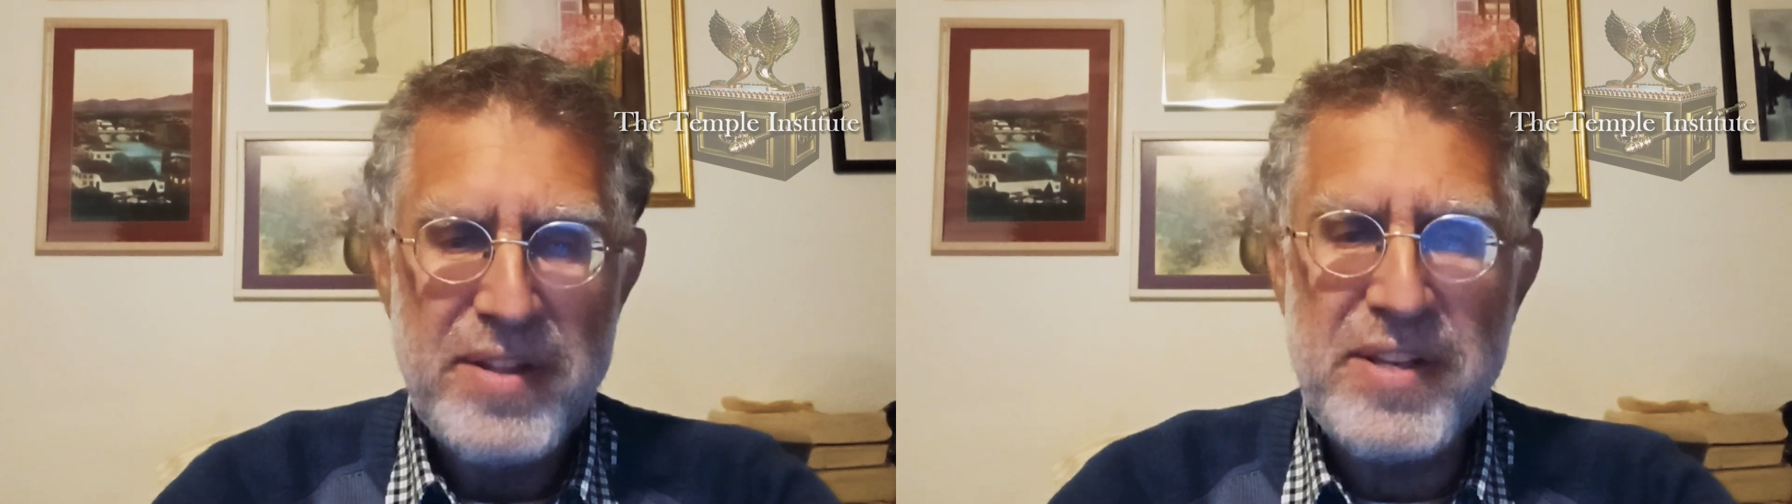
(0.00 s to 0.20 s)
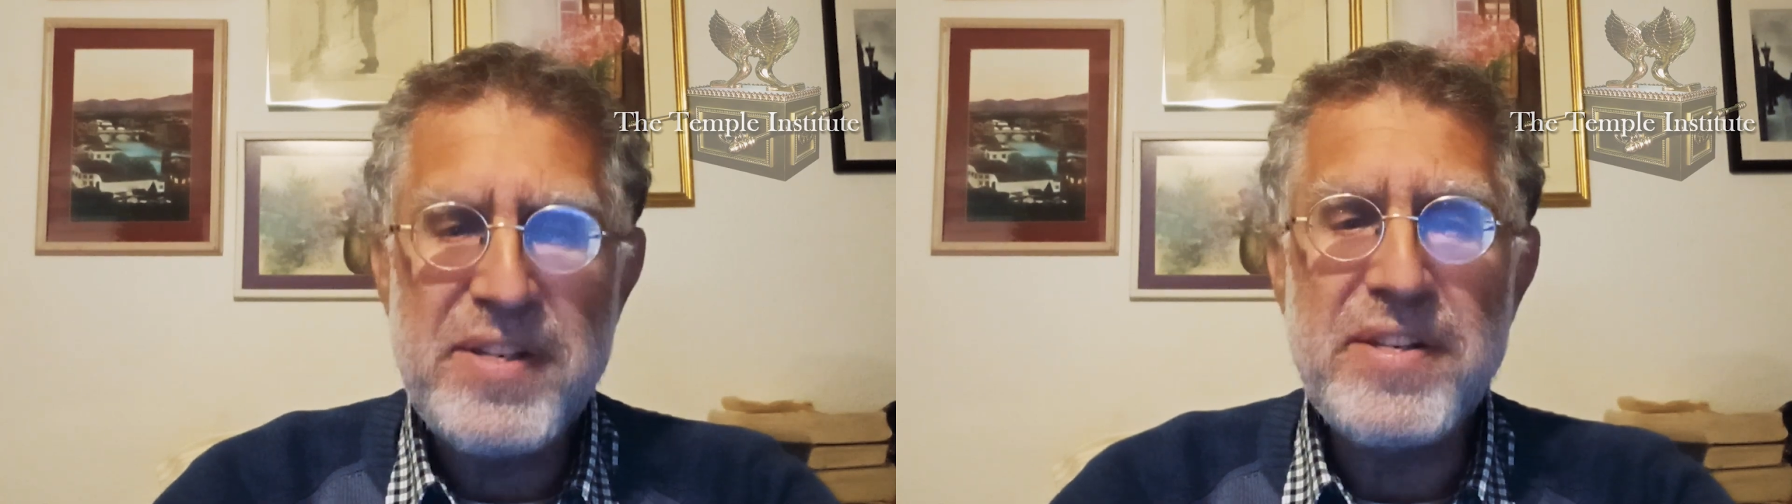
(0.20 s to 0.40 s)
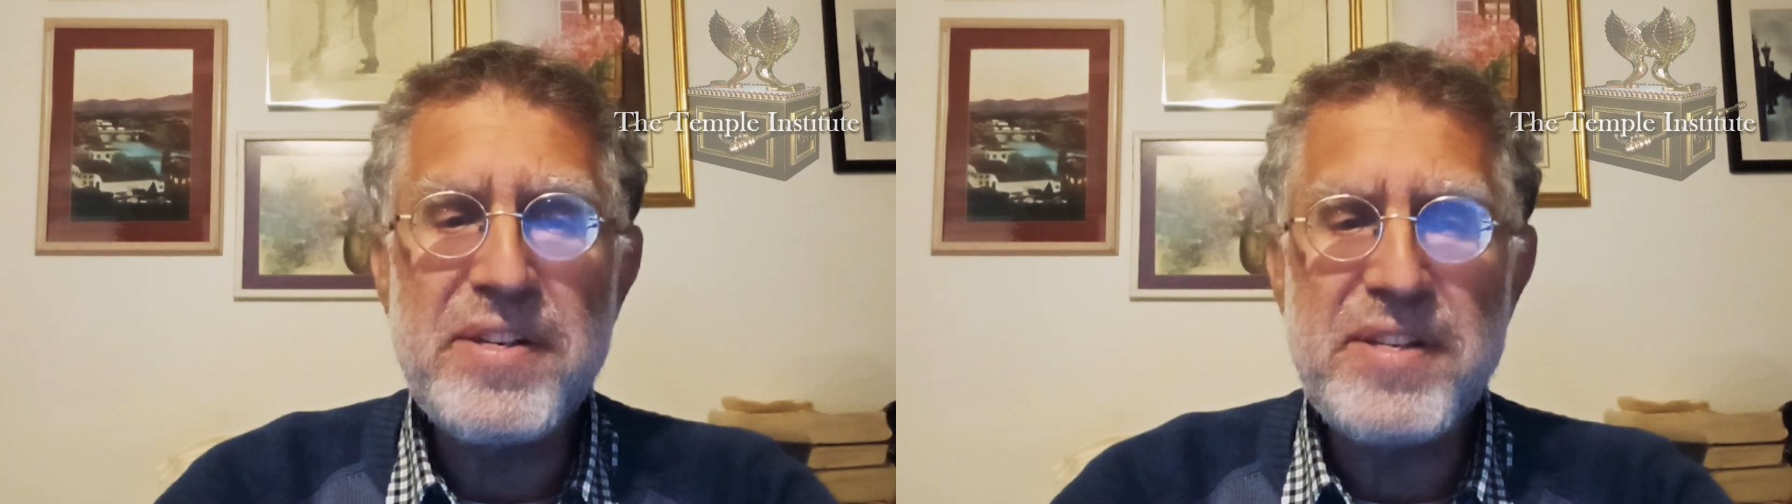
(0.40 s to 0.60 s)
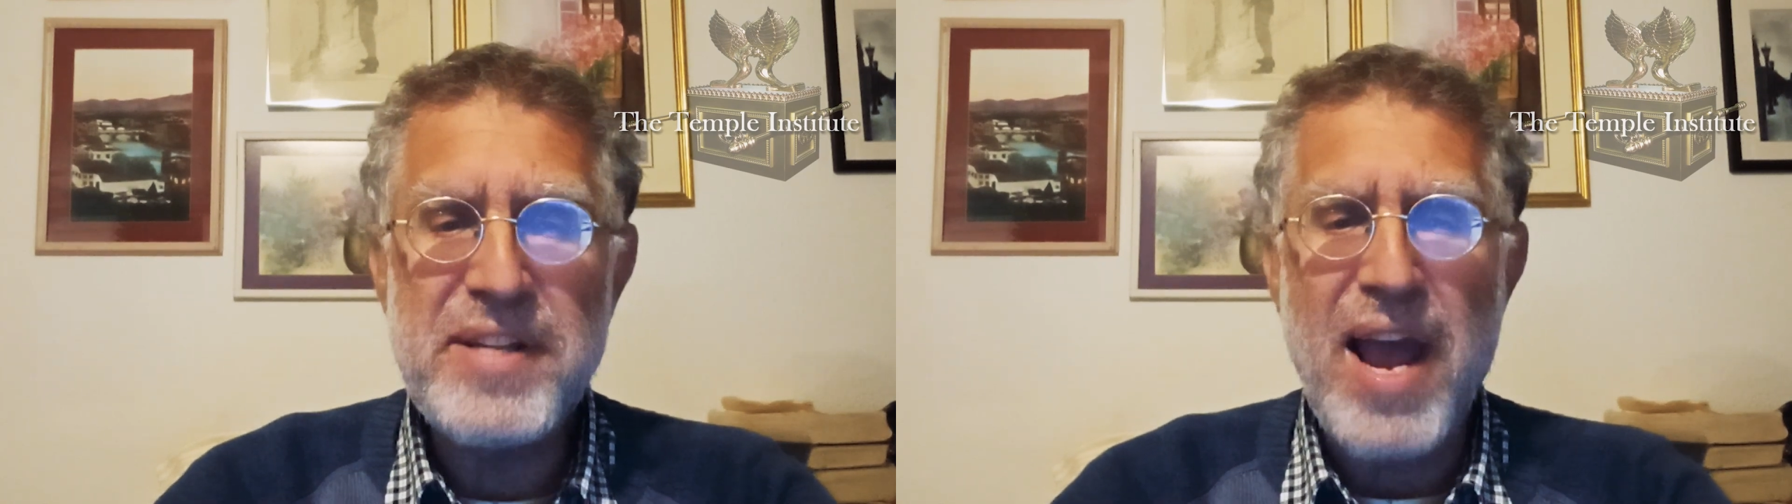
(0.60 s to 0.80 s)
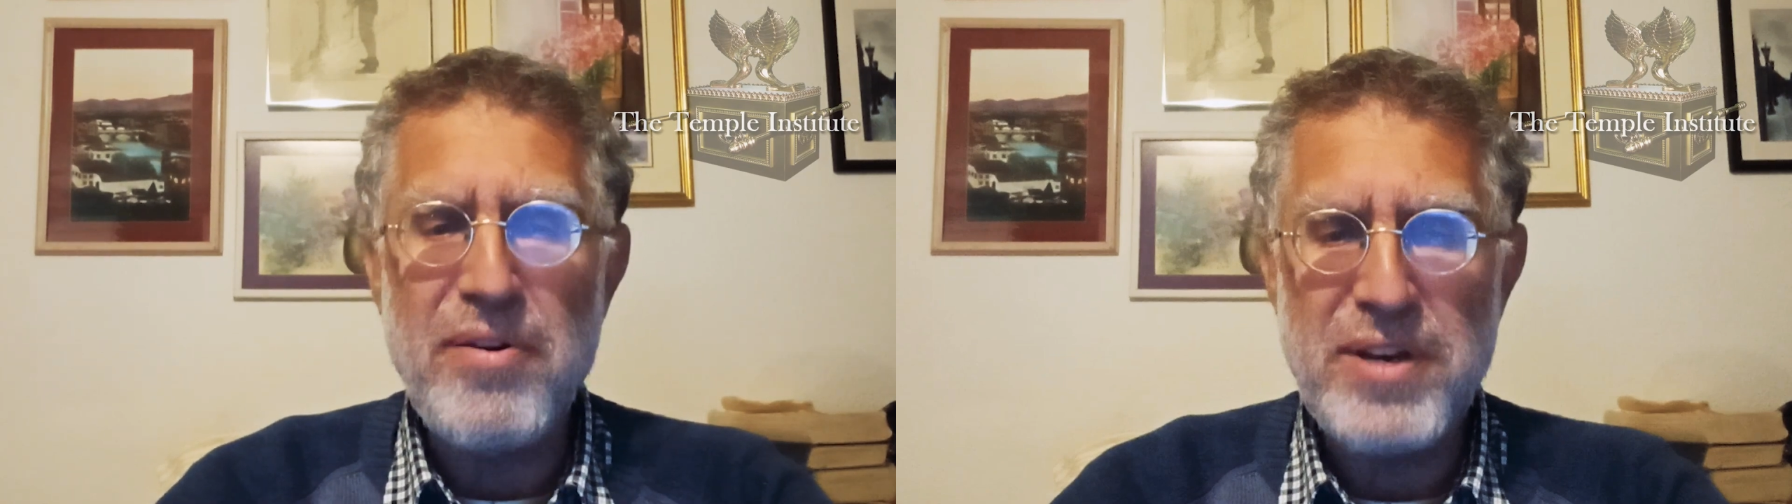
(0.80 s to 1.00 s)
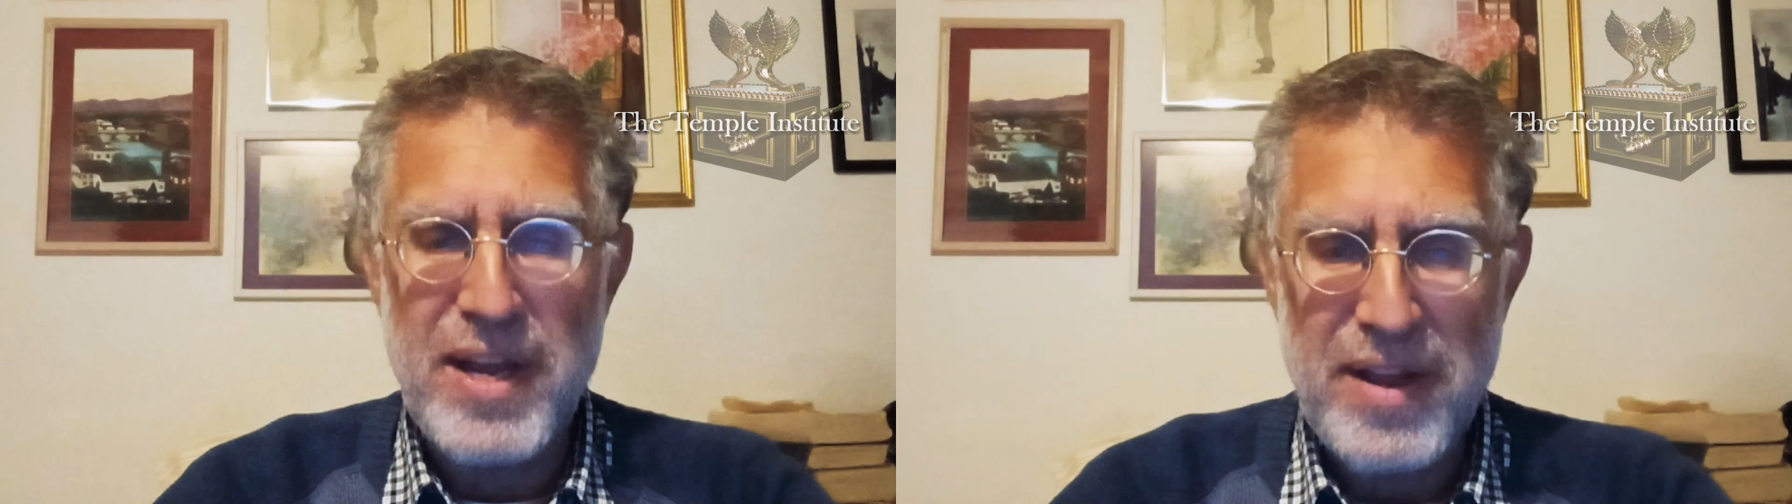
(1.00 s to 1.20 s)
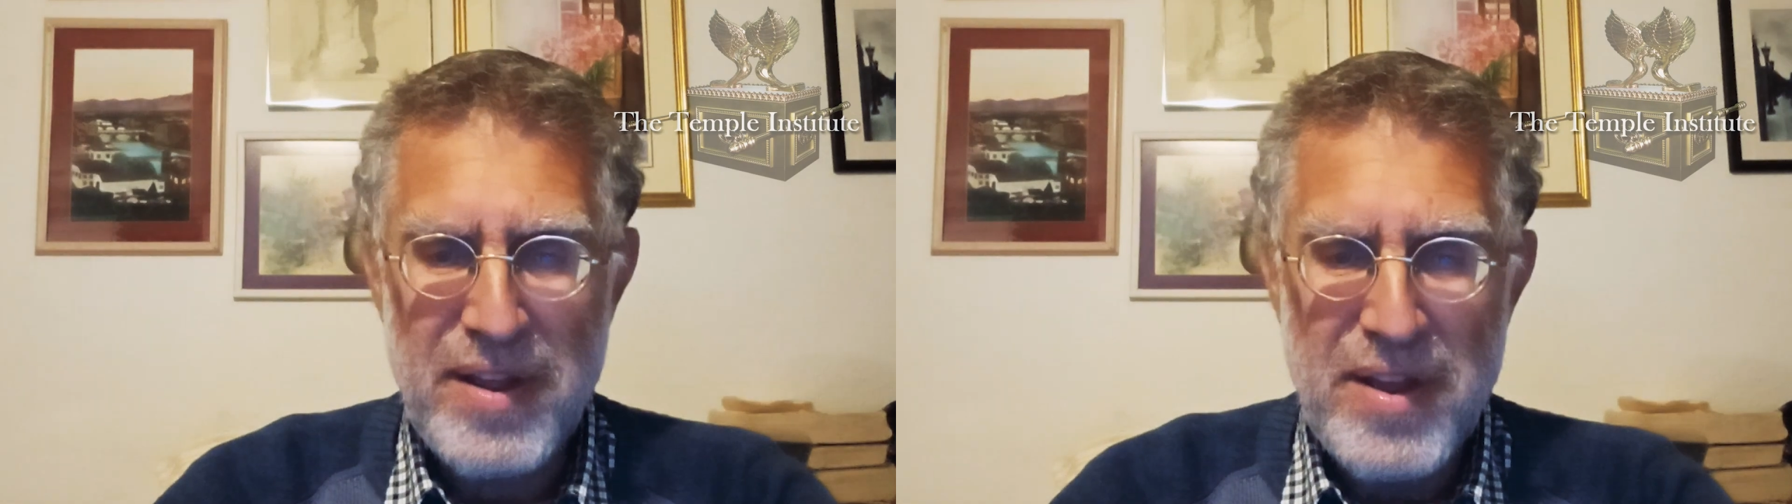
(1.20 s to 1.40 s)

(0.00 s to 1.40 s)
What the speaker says: This is astounding.